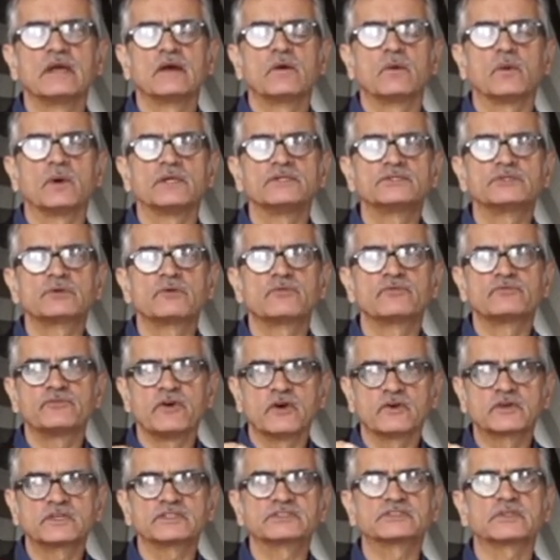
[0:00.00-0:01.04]
once you
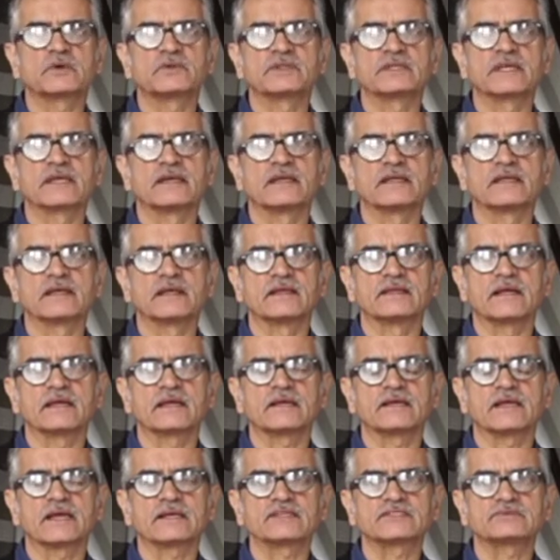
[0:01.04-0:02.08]
focus on
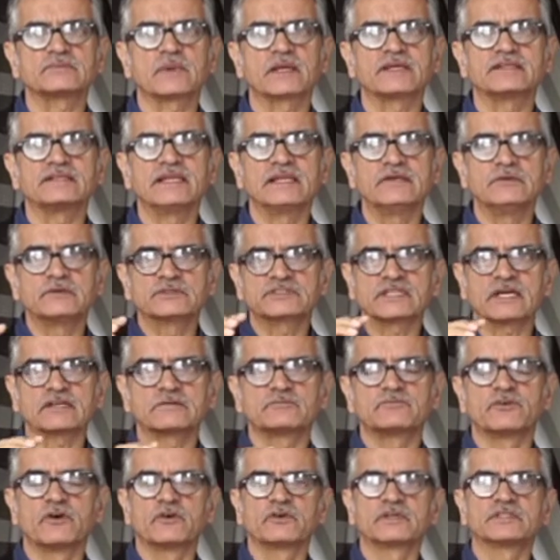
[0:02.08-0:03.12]
the aspect, then you
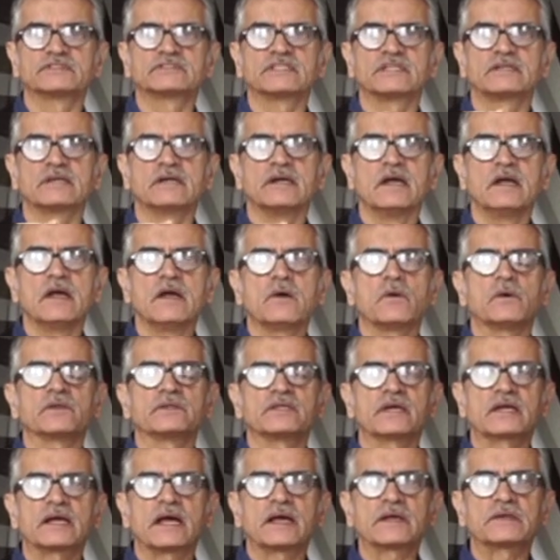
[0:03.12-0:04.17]
start focusing on
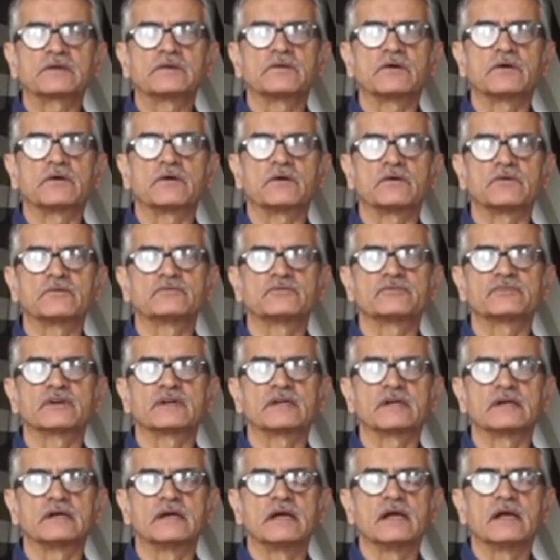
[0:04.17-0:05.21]
the kind
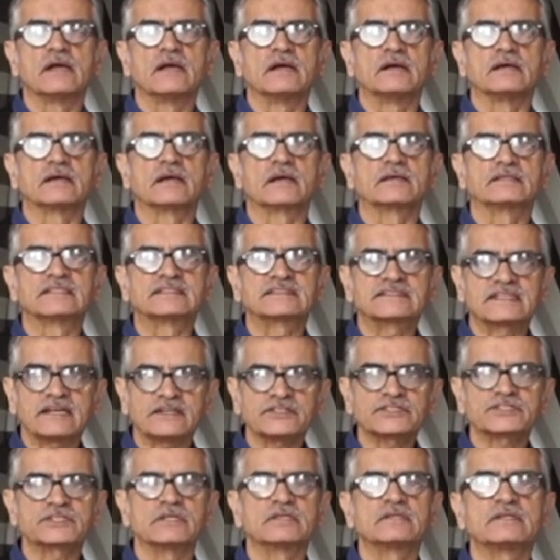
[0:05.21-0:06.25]
of
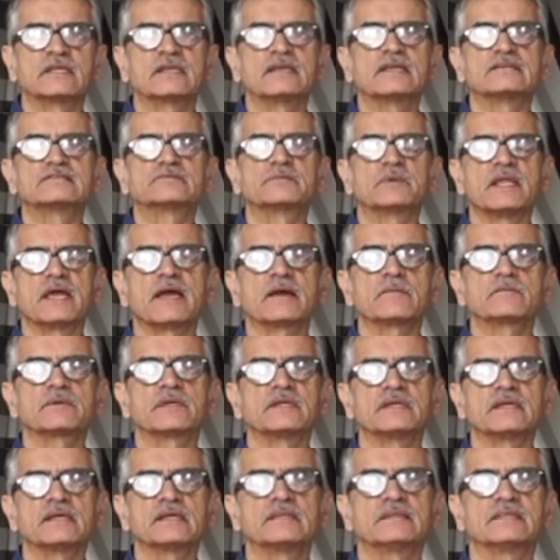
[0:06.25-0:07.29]
discussion that has been
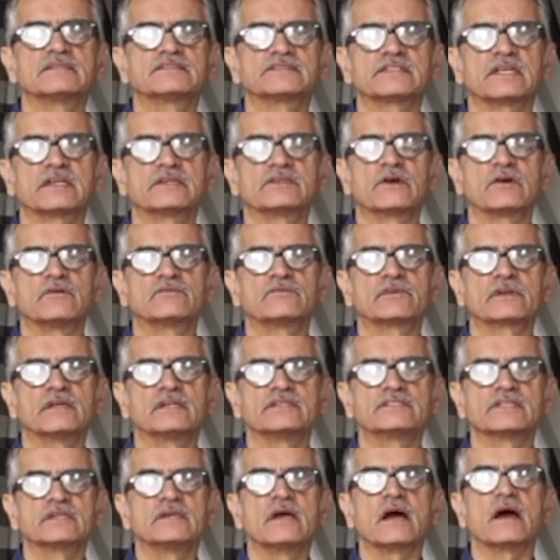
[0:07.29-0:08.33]
happening in the study of
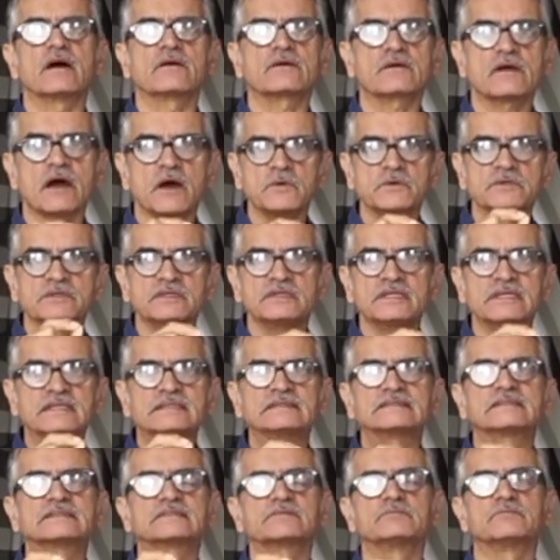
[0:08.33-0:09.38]
religion around
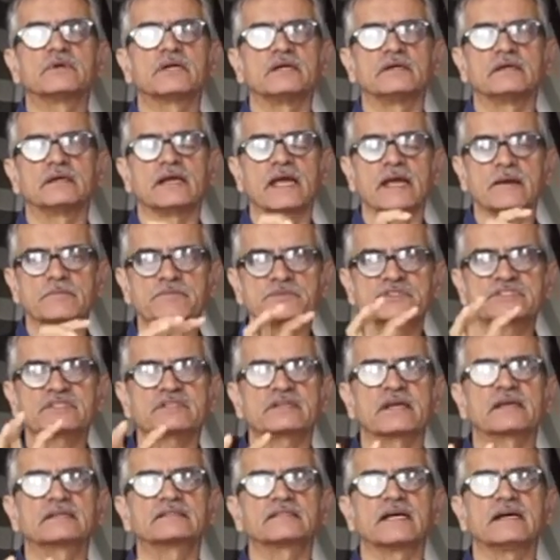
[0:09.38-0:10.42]
these
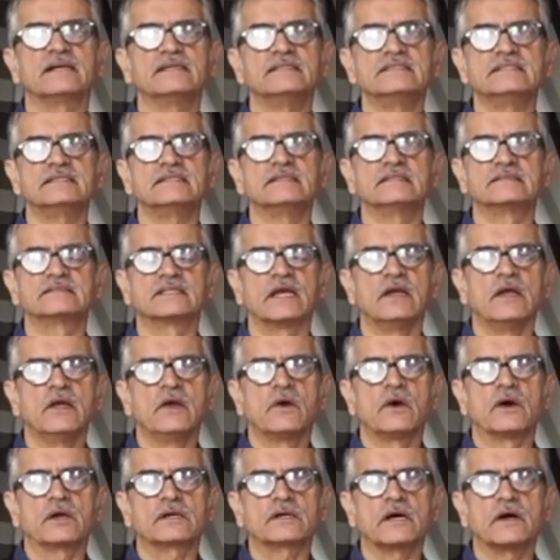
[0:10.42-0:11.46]
abstract ideas,
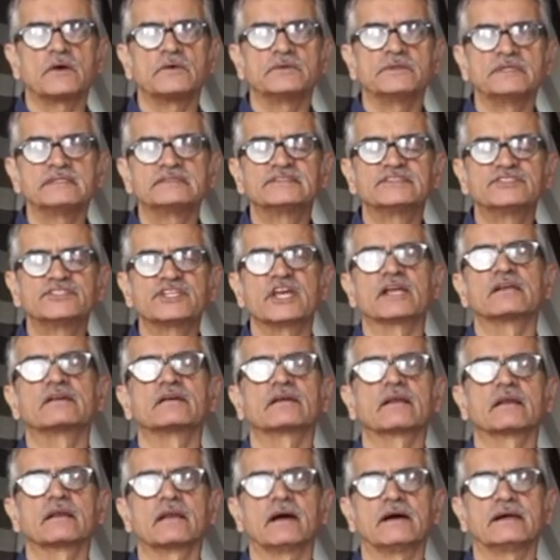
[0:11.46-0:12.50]
around these
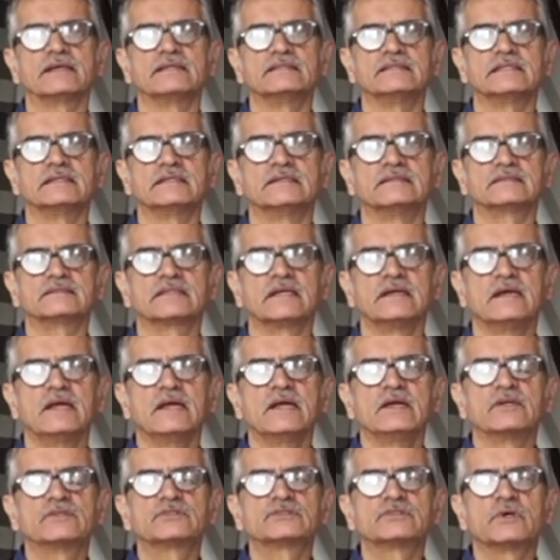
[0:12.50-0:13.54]
general ideas.
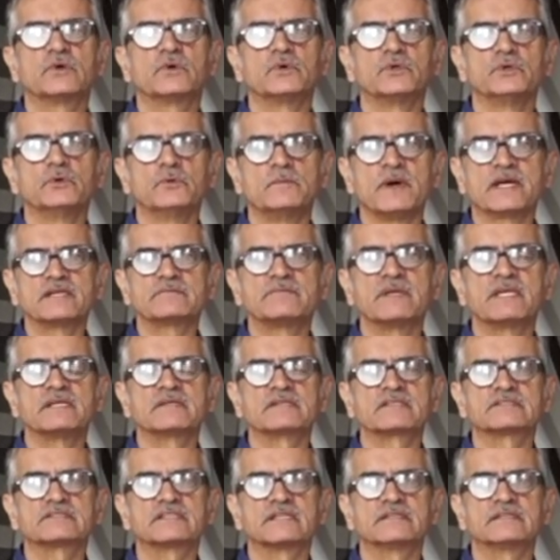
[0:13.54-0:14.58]
So you might be
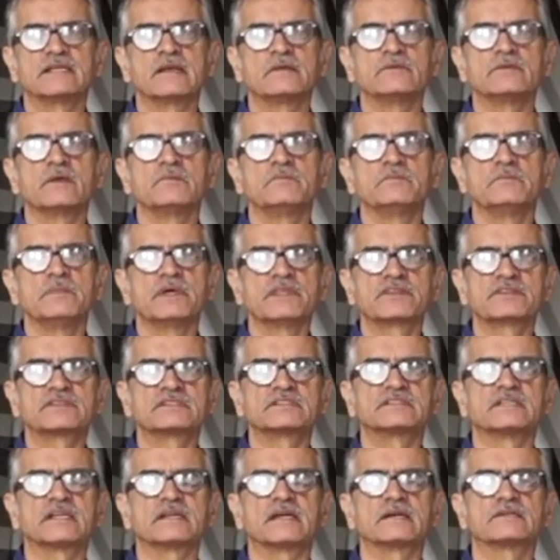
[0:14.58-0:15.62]
interested in the myths
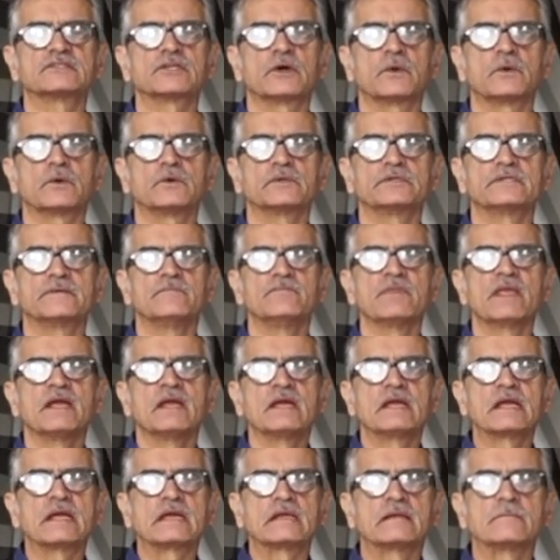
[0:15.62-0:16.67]
that are told
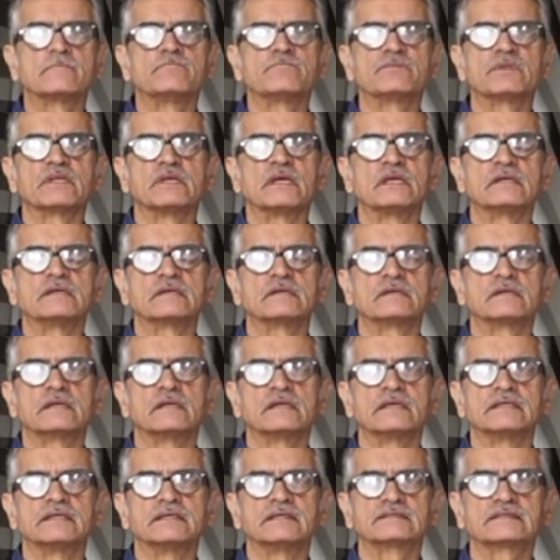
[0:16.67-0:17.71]
in
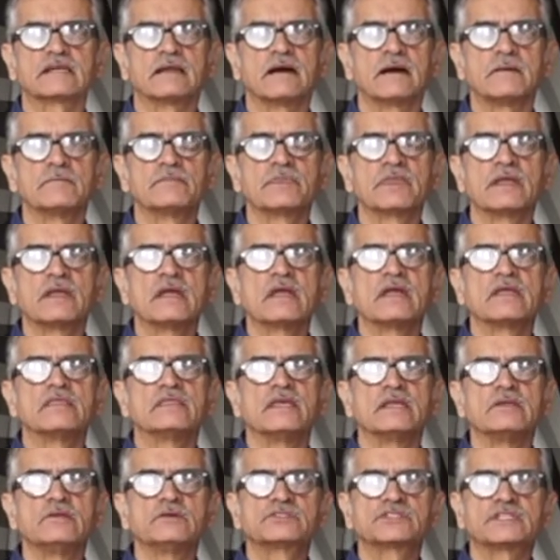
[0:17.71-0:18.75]
Islam.
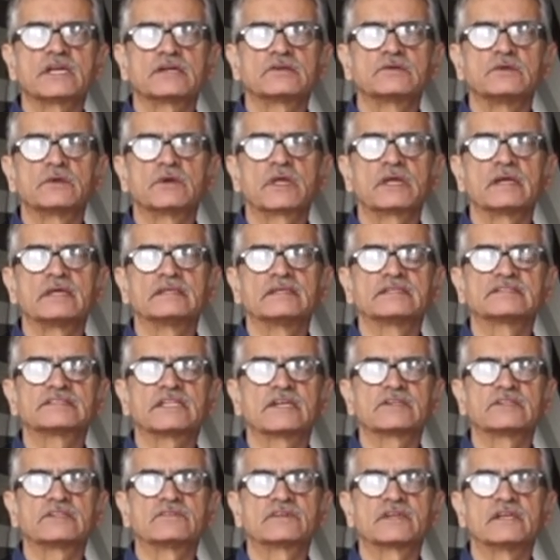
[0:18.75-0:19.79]
Then you start looking at the
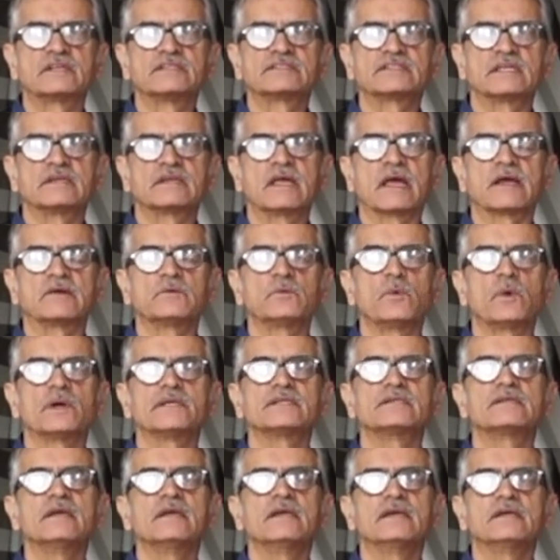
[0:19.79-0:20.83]
study of religion and
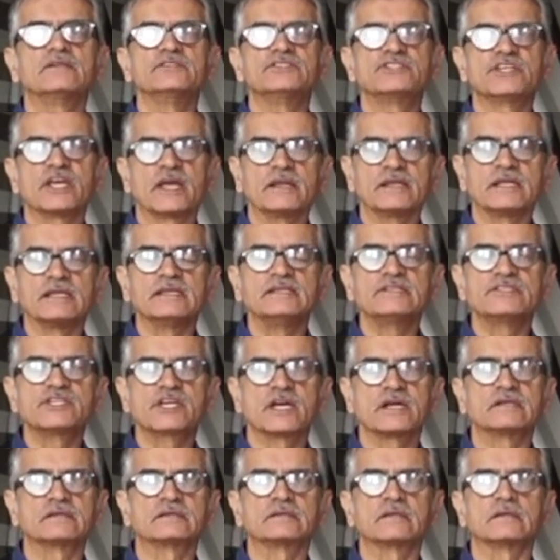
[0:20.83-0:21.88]
what in
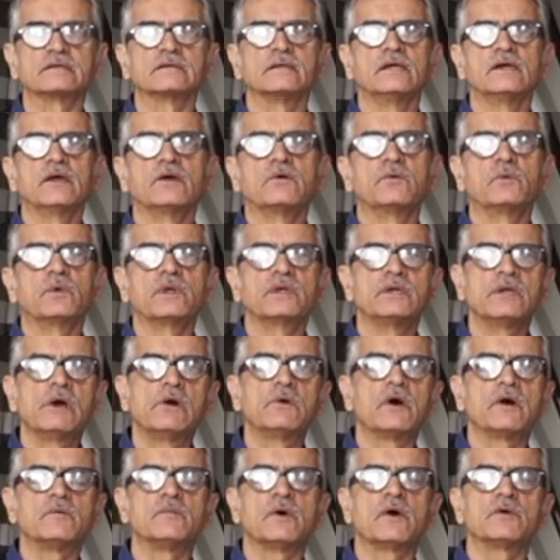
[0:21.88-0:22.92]
general we
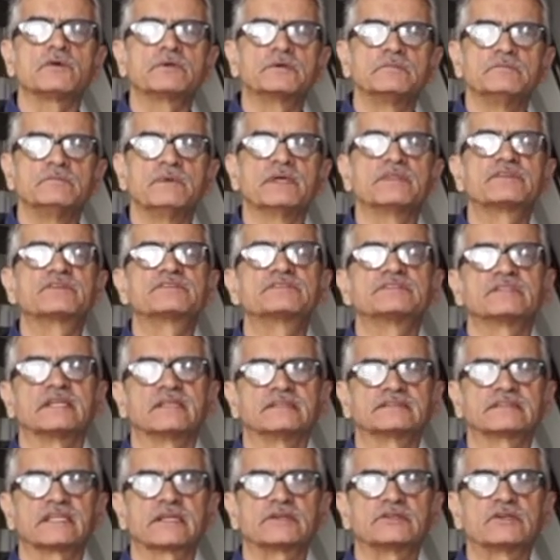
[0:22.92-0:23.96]
know about myths in the
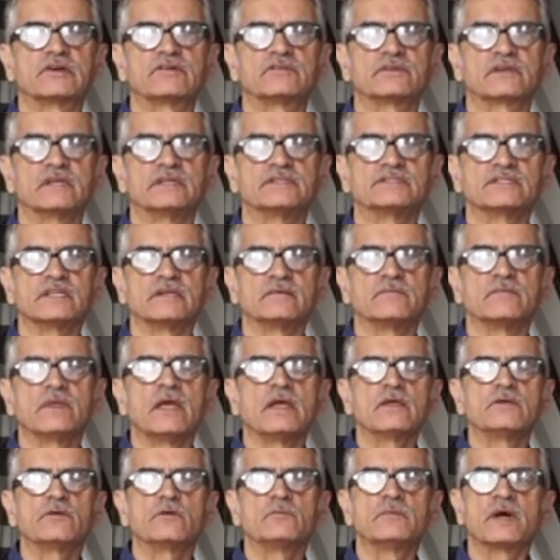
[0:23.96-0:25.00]
study of religion.
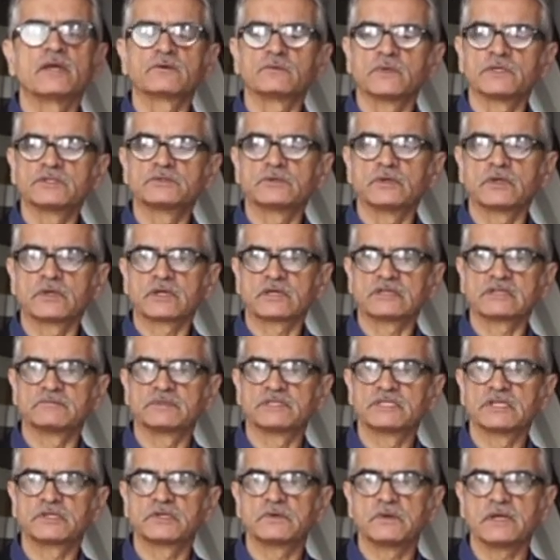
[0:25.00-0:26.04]
You might want to look at a
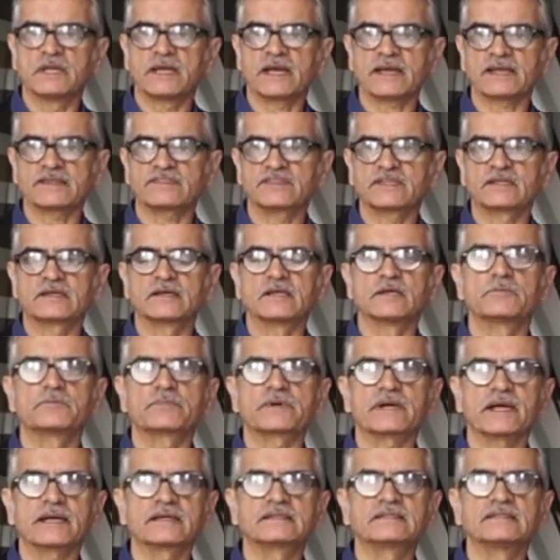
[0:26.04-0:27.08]
particular ethical
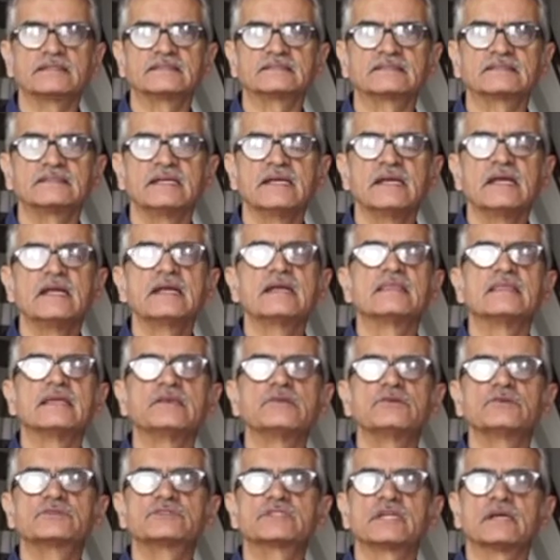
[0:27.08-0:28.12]
practice. Then
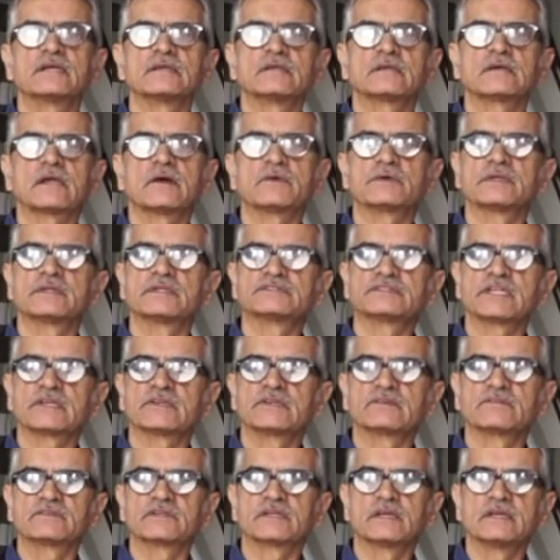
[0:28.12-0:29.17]
you turn around in the
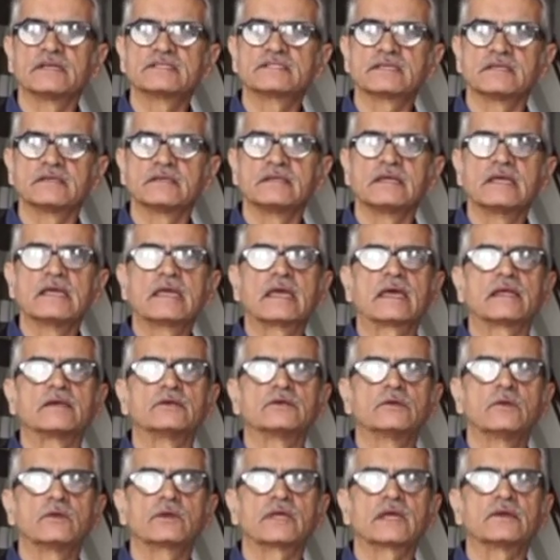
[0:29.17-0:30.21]
study of religion
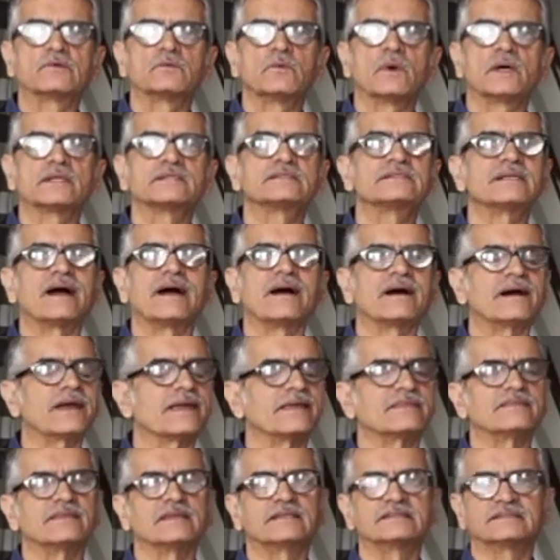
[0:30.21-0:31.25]
and look at what are
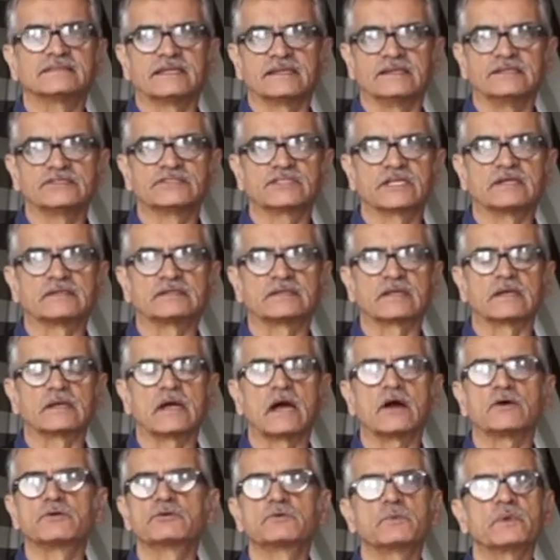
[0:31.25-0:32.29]
ethics in general.
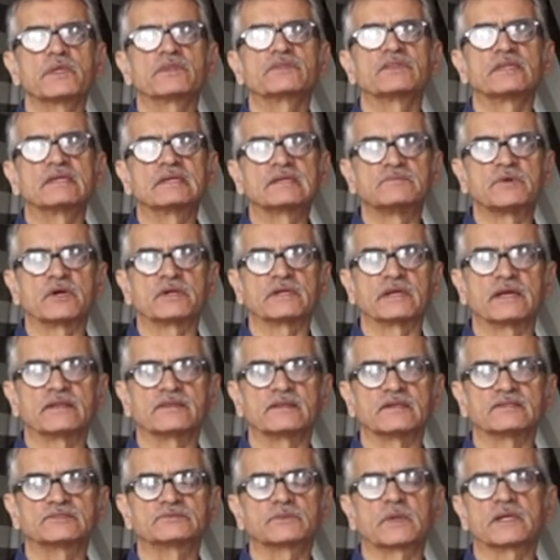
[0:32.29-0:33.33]
How do we think about
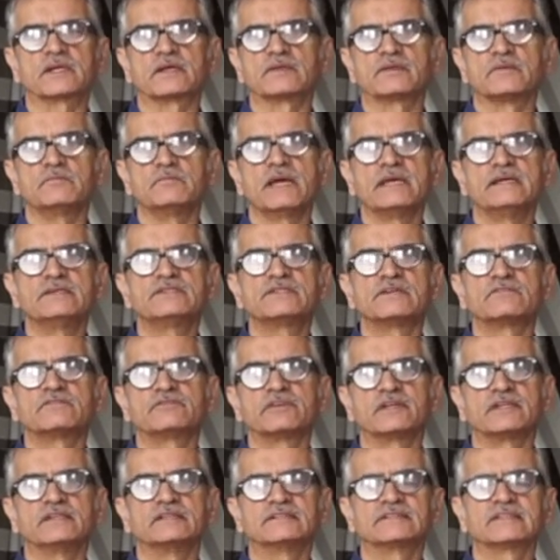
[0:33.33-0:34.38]
ethics? What are the major
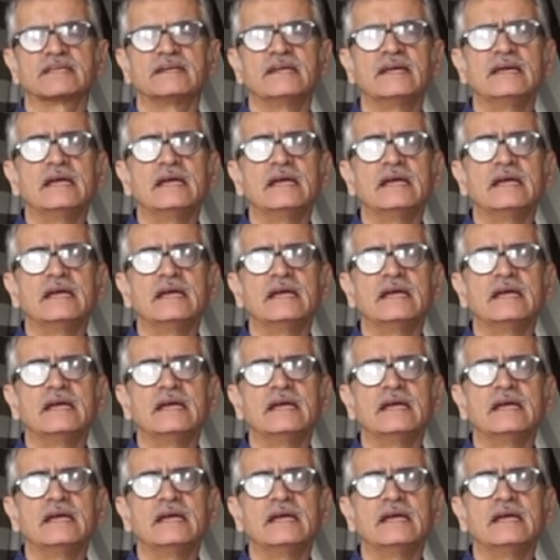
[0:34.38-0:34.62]
figures?